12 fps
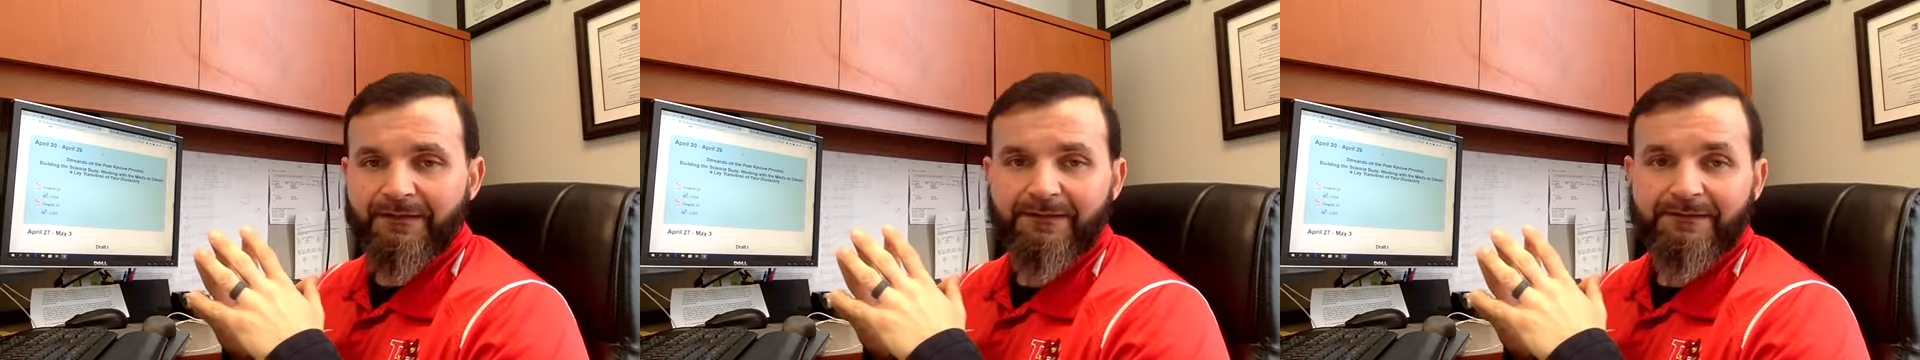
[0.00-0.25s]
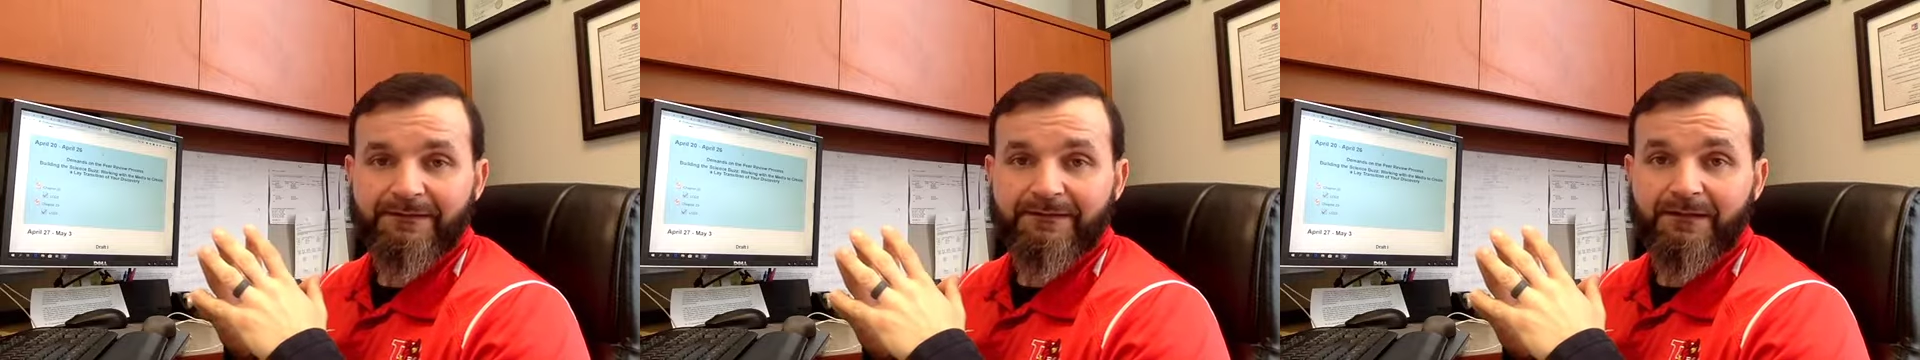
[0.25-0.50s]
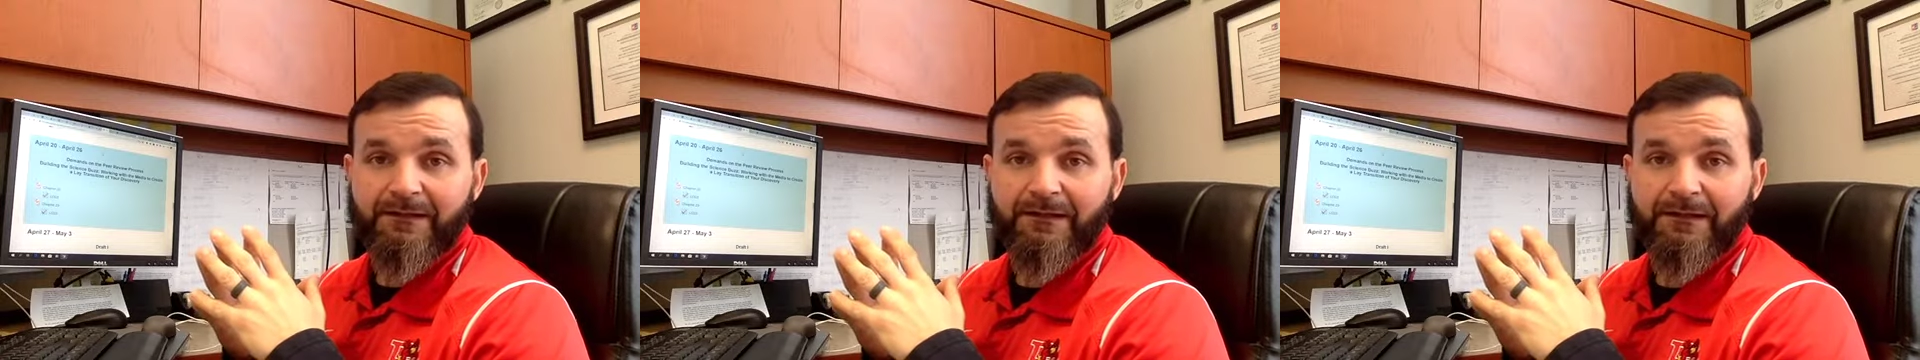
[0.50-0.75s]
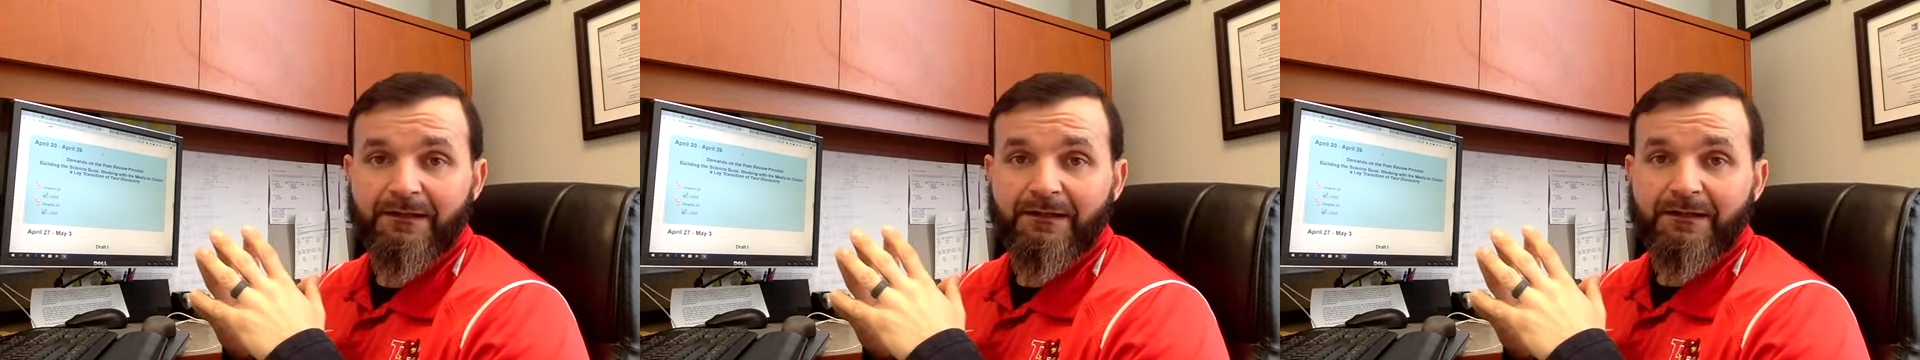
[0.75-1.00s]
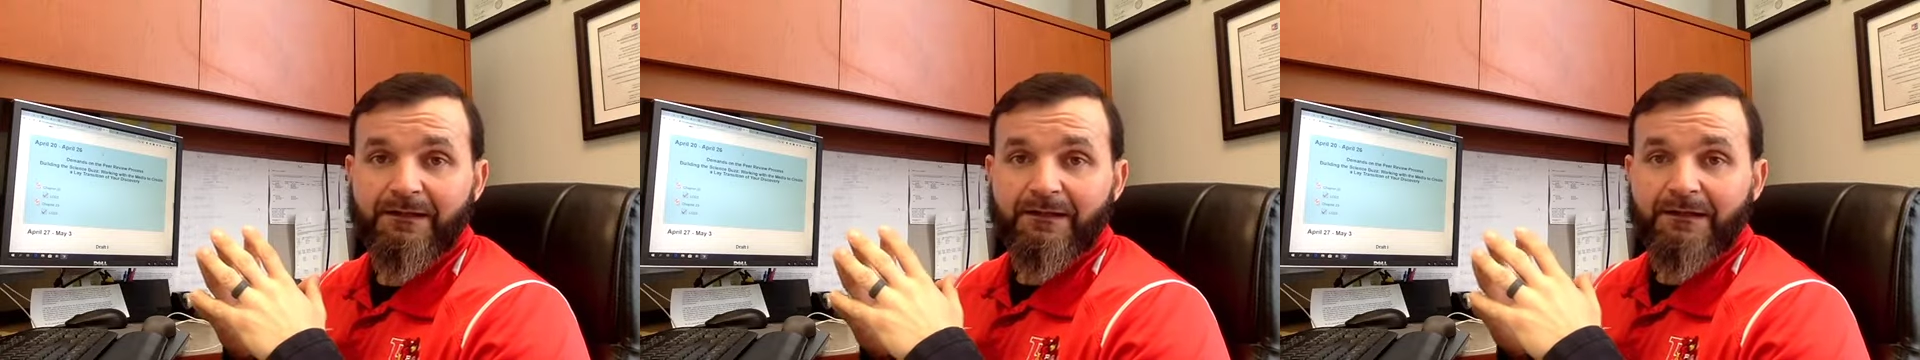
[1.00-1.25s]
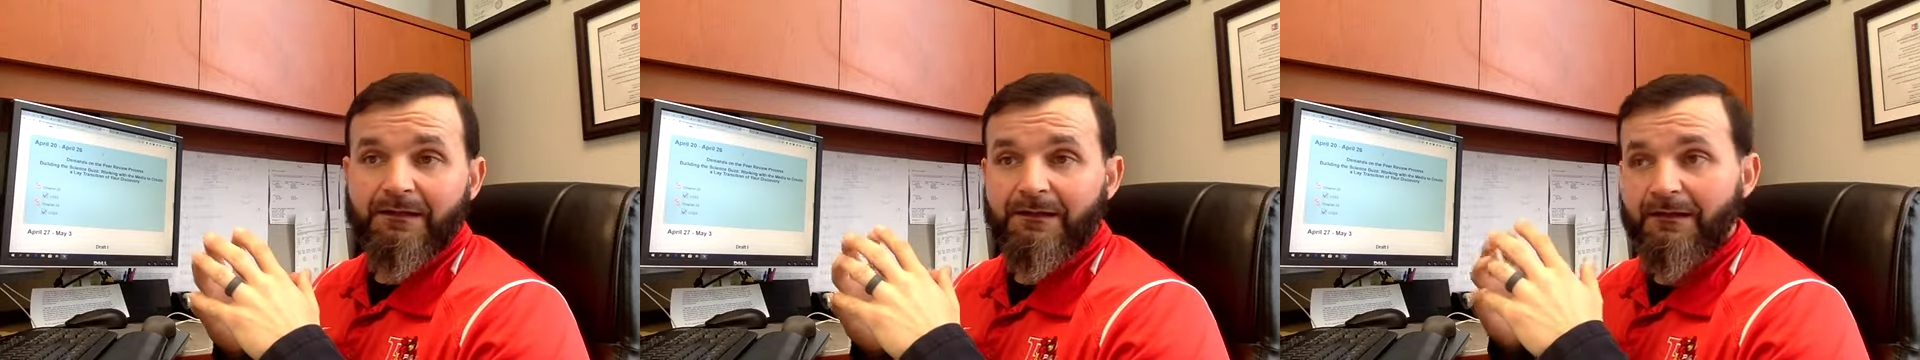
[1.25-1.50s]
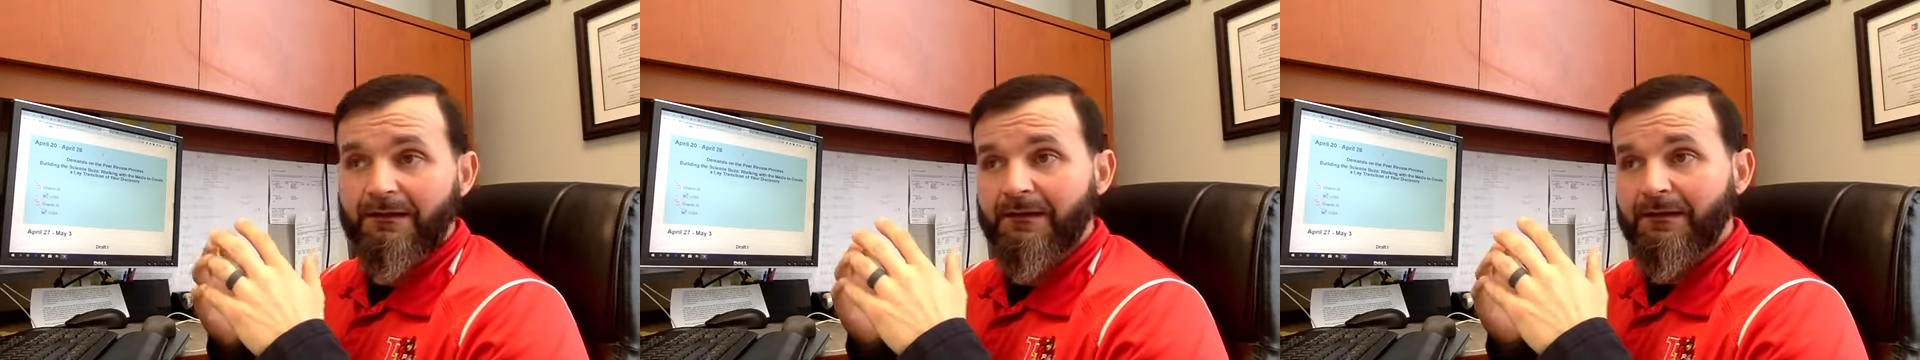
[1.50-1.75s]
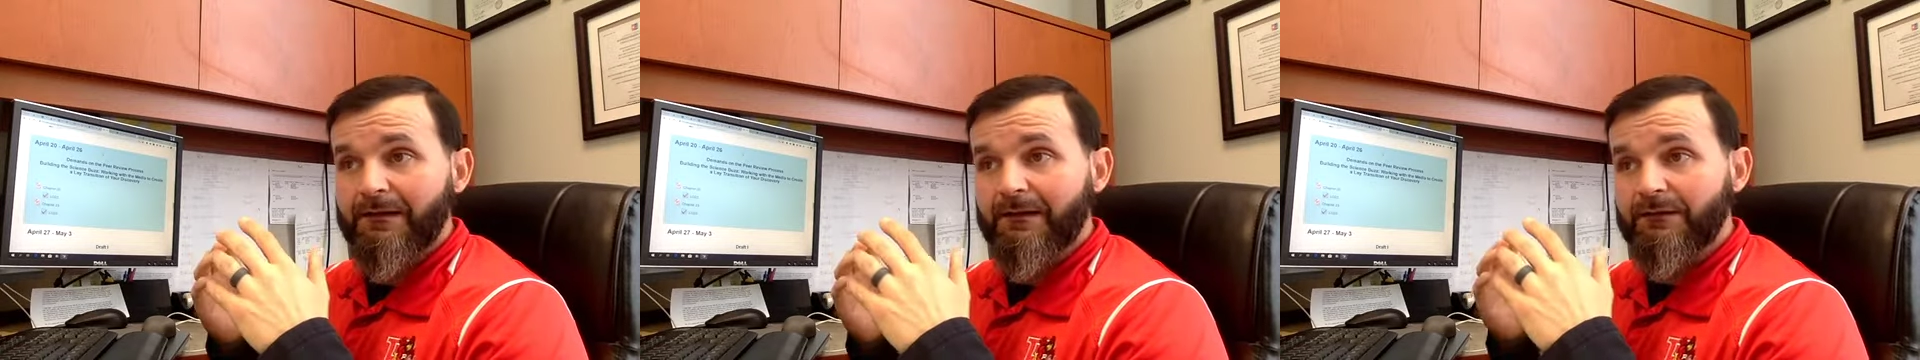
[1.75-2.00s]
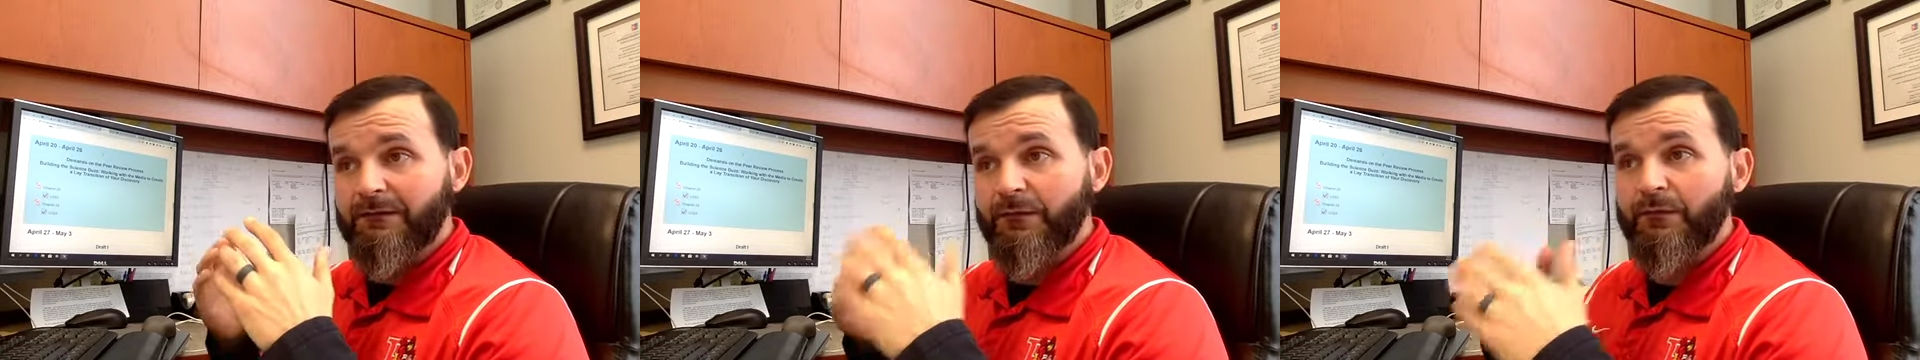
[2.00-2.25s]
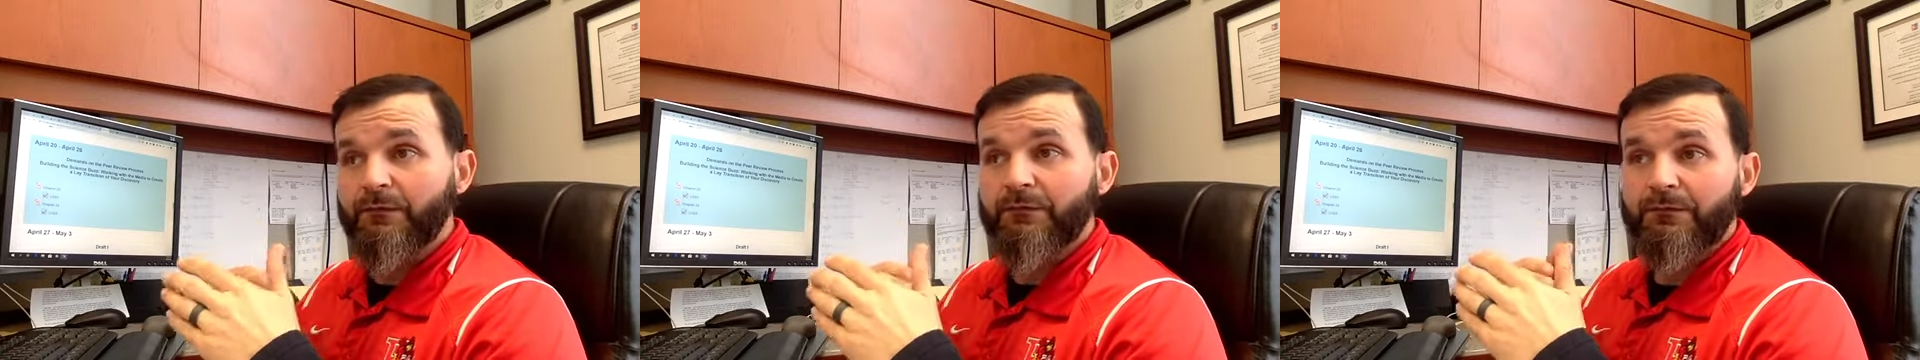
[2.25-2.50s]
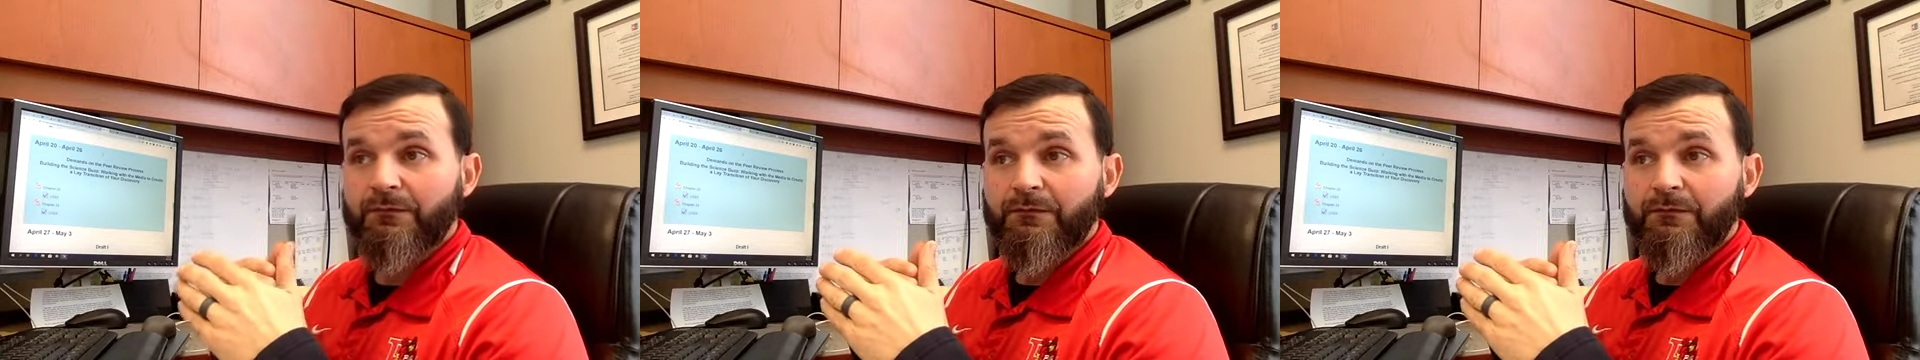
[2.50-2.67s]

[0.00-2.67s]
this is a tool